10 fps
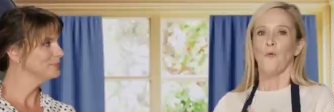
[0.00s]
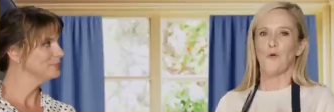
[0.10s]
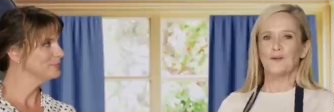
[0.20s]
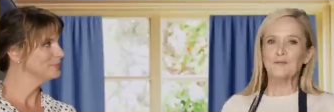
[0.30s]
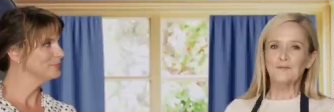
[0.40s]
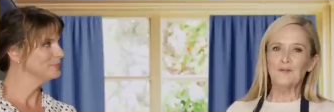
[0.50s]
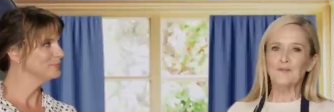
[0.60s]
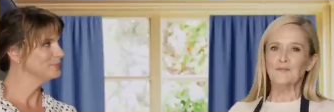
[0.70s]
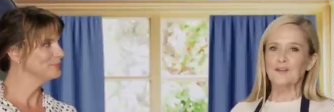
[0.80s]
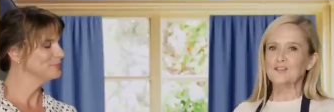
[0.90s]
Speaker 1: Welcome to Full
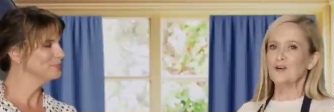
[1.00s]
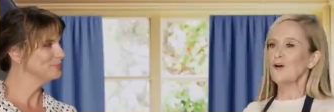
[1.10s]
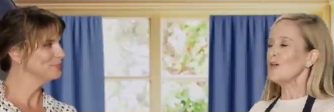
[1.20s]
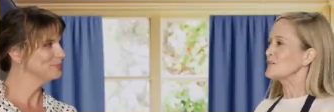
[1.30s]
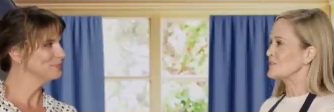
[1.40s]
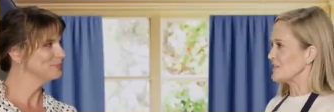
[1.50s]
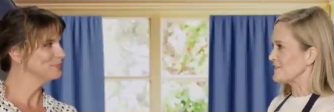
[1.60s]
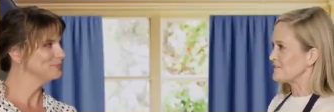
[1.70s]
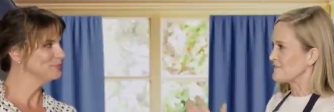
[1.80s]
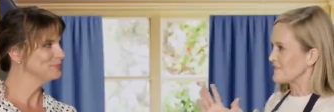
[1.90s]
Frontal,
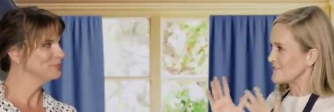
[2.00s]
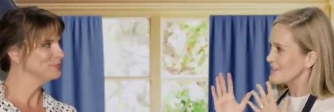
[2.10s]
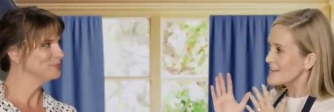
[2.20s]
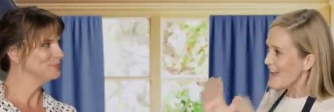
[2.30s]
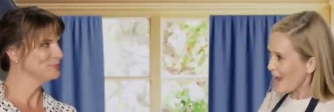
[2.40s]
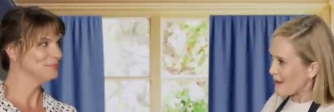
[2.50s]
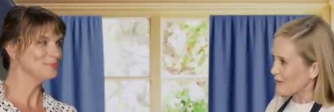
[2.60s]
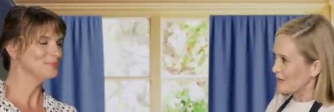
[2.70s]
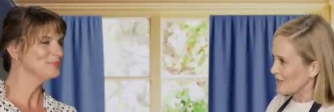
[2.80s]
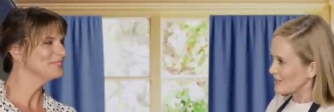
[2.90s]
Chef Vivian
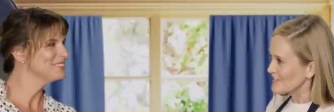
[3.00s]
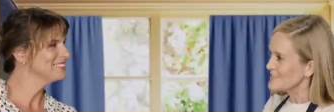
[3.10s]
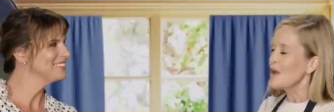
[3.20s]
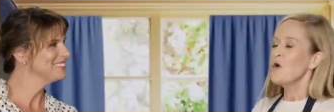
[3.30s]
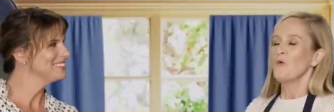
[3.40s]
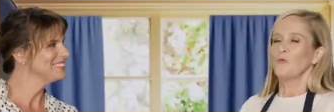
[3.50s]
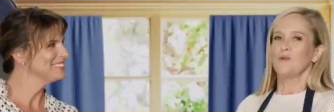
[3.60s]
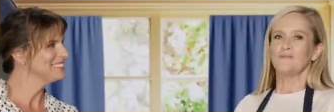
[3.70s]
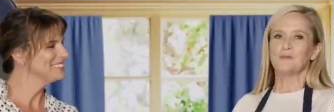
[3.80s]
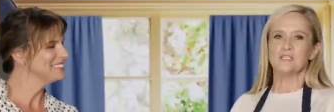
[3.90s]
Howard.
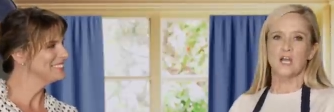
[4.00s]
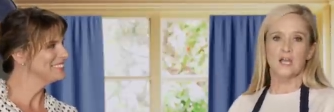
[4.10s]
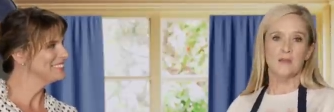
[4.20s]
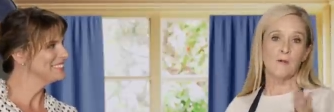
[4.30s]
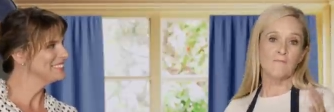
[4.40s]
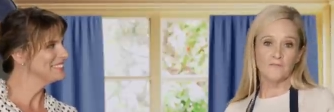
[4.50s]
We've been talking about